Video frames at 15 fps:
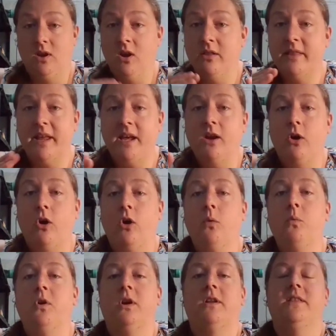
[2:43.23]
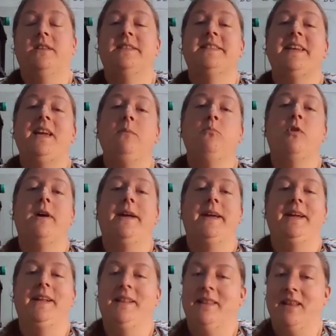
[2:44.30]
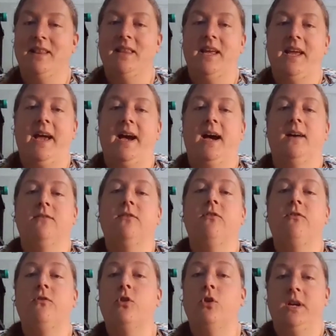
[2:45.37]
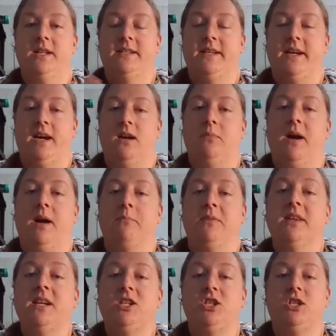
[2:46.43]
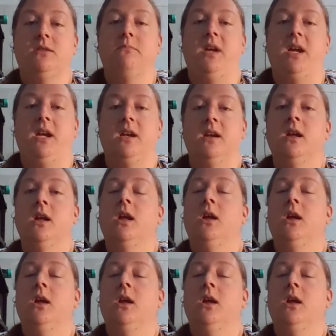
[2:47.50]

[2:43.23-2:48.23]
they all work the same way that they have for an entire population mean